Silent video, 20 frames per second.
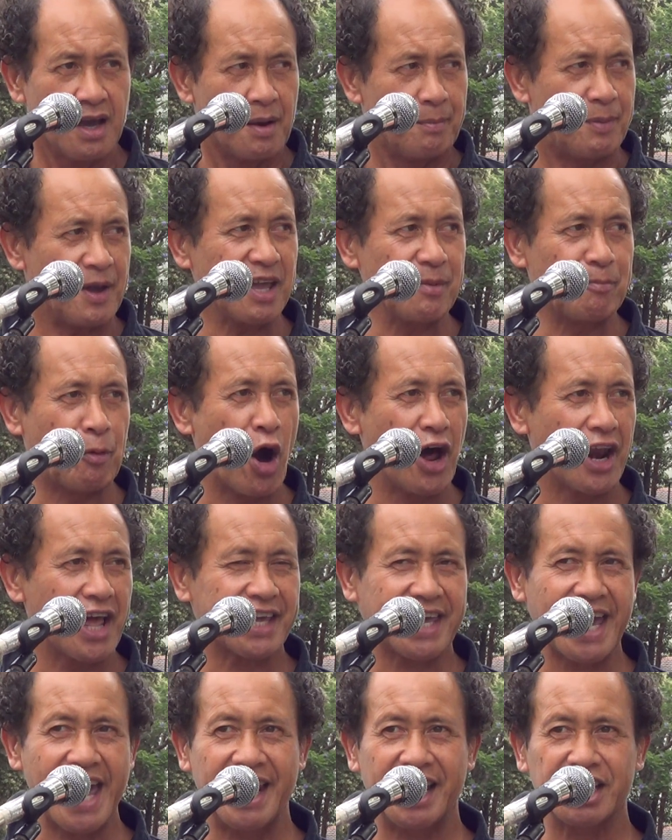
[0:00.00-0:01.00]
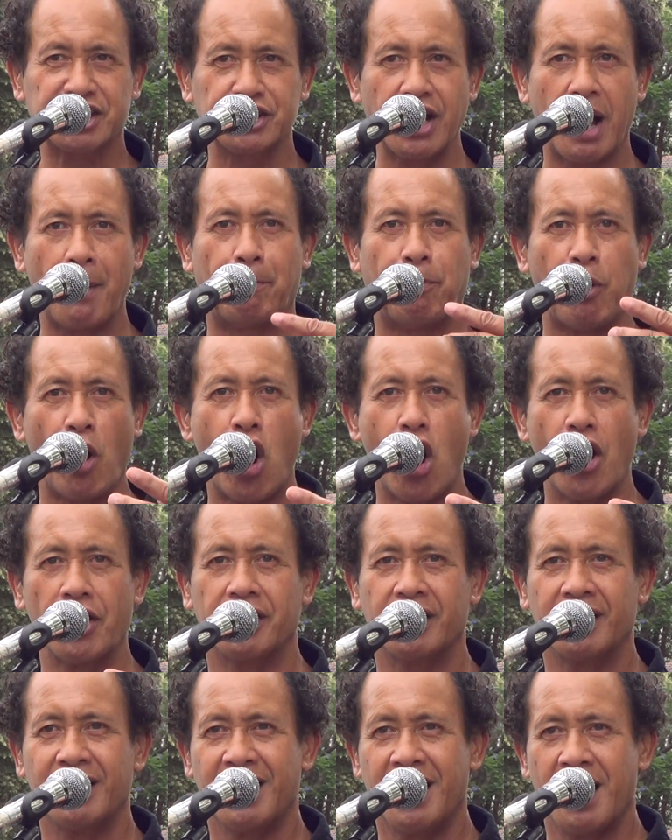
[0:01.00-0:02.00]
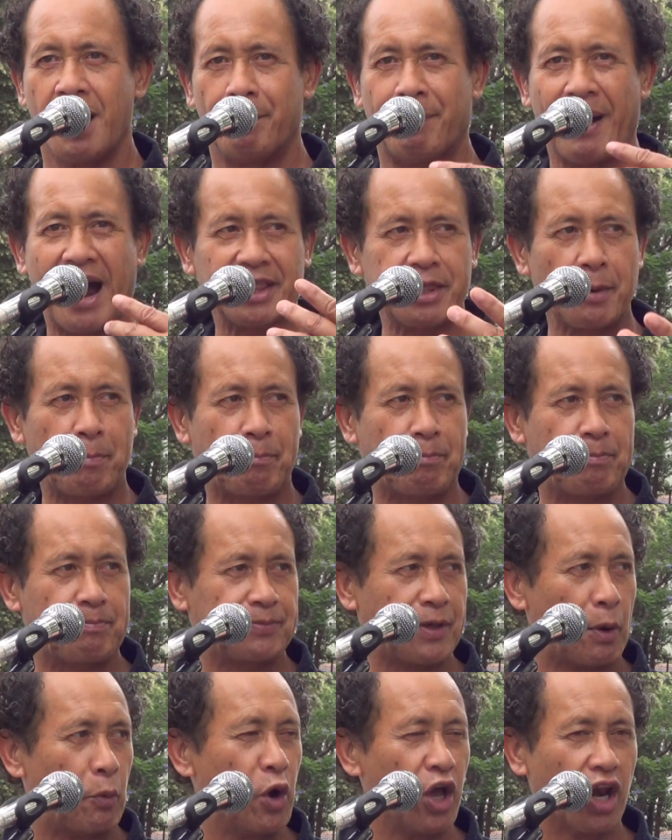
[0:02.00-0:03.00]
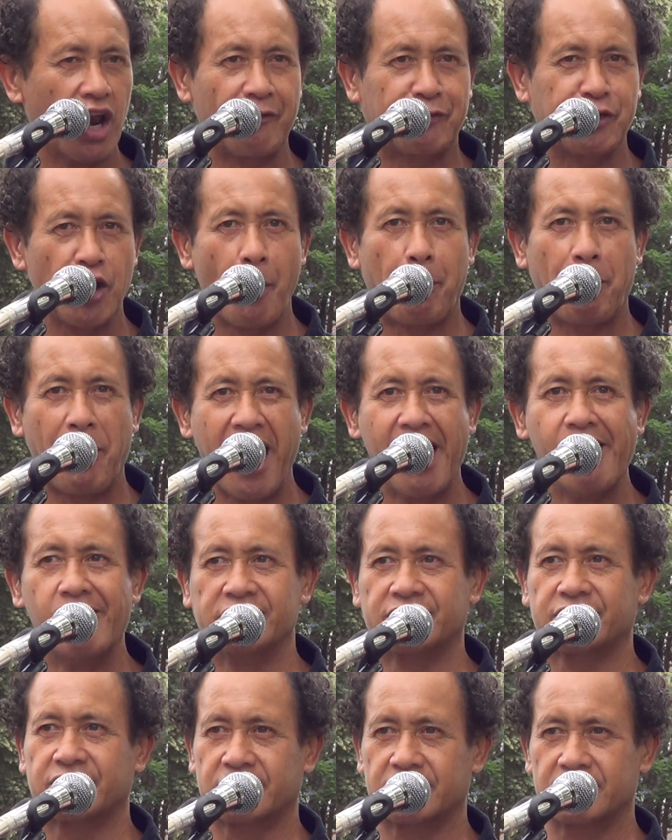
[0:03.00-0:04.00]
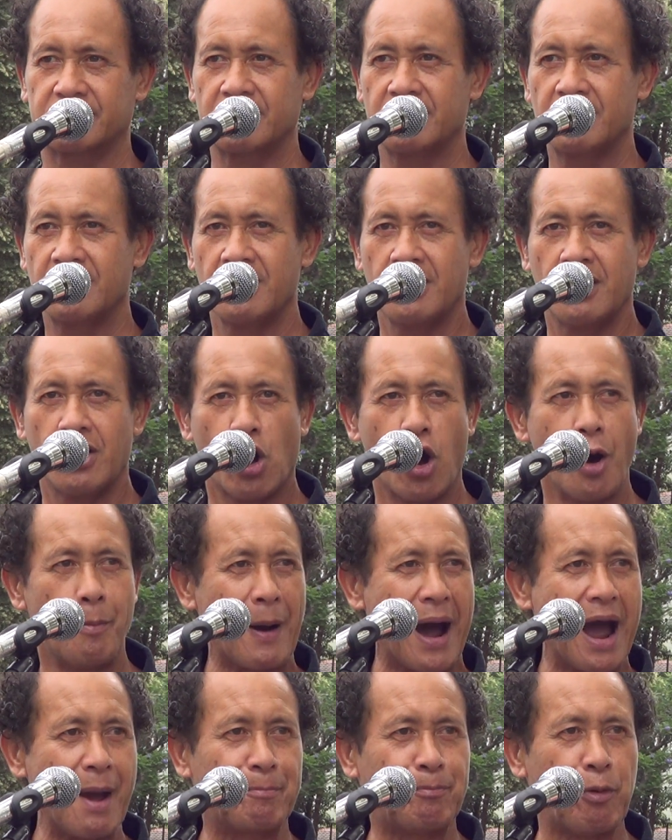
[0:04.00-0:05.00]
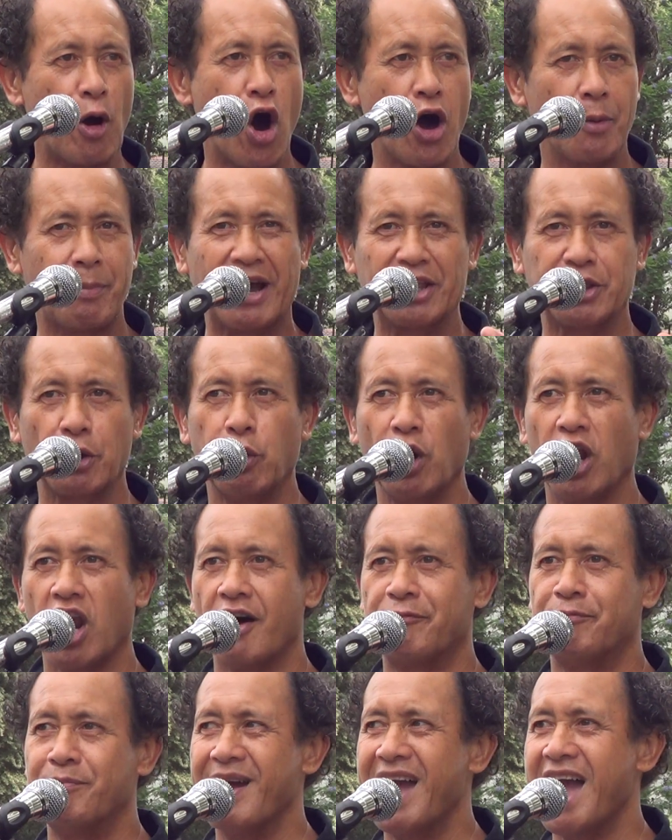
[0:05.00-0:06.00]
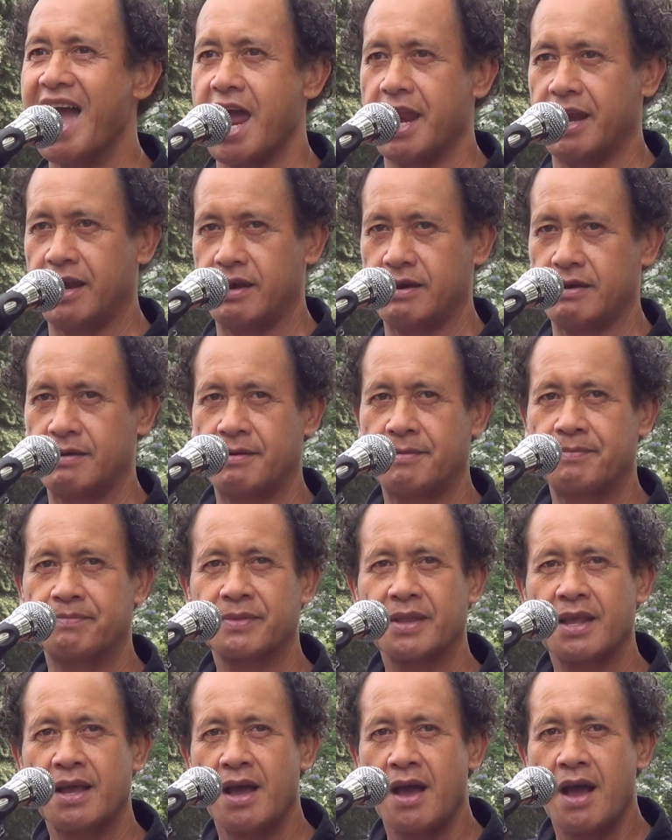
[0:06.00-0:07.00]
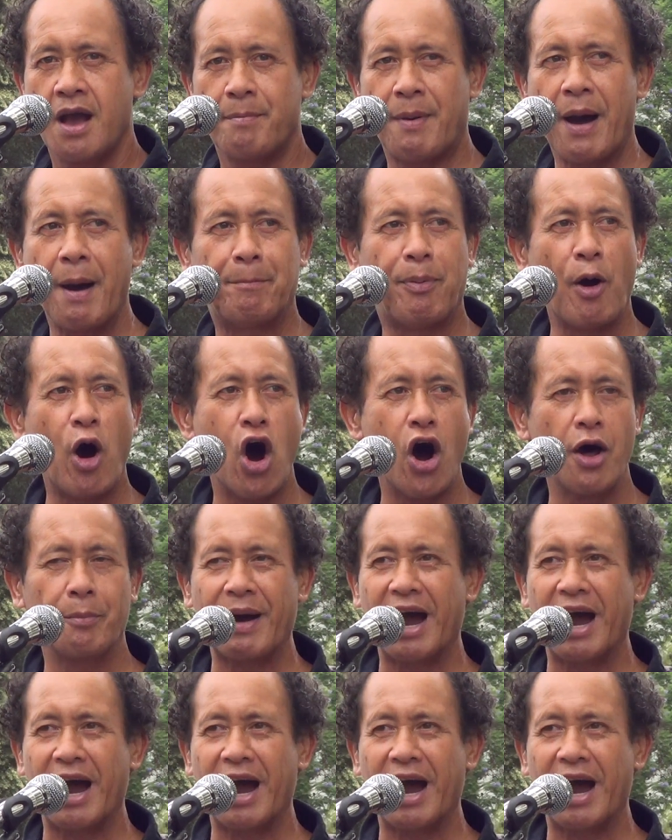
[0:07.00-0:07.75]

Being born again is not born by the, the will of your parents or by born by the will of man, but born